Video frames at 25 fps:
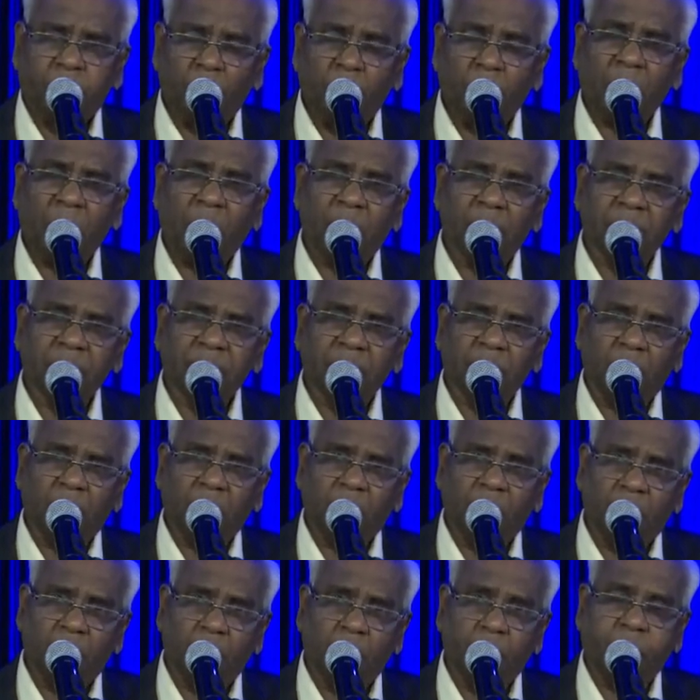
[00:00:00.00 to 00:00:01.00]
pour out the
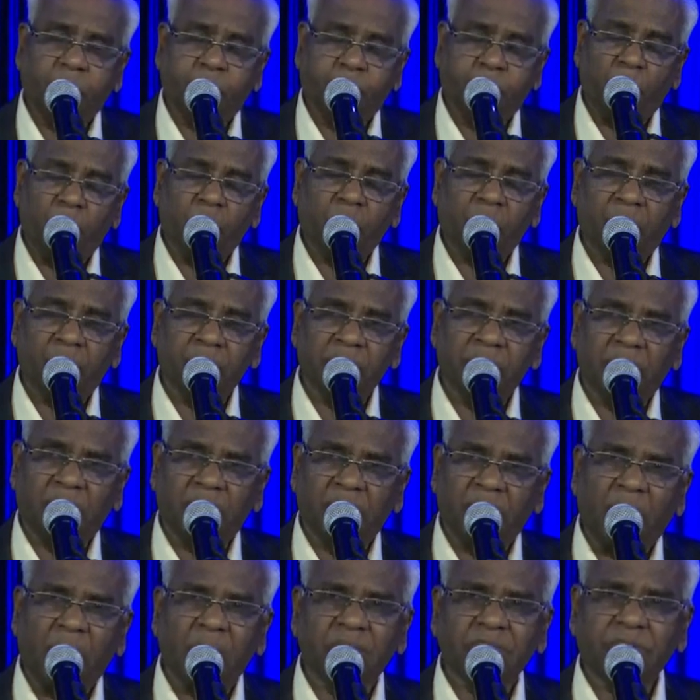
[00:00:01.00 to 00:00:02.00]
hope, pour out the
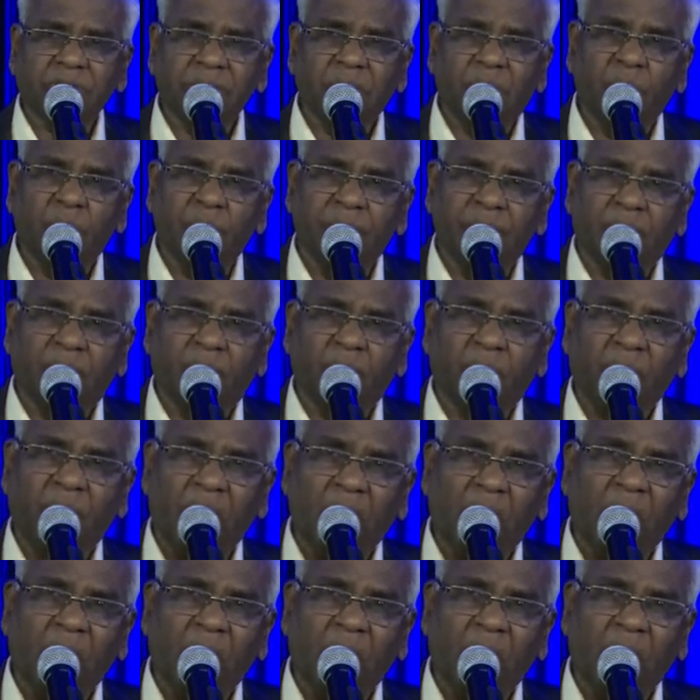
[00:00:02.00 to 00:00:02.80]
God's love in our